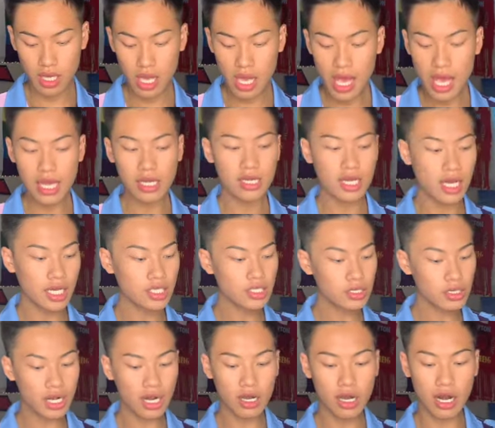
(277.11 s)
And
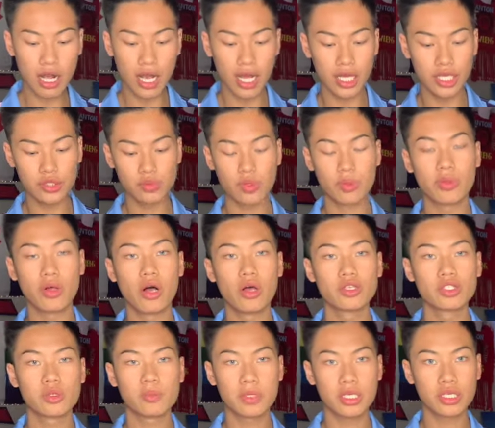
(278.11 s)
under our eyes, we will
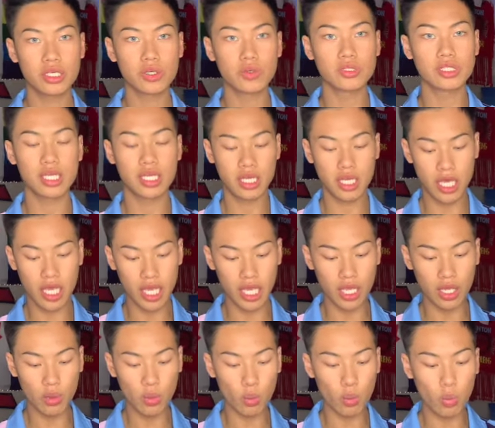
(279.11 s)
also be using a
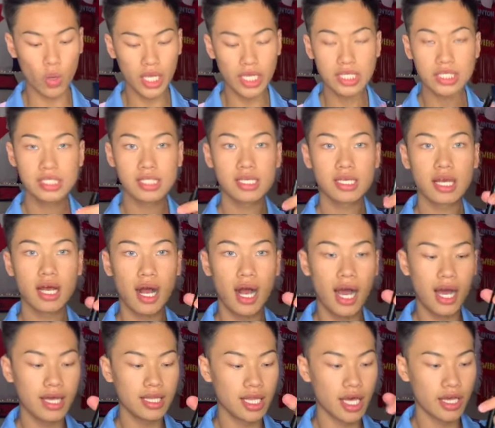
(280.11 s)
white
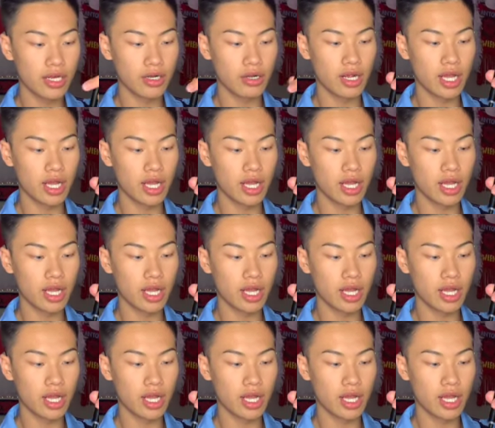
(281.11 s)
eyeliner.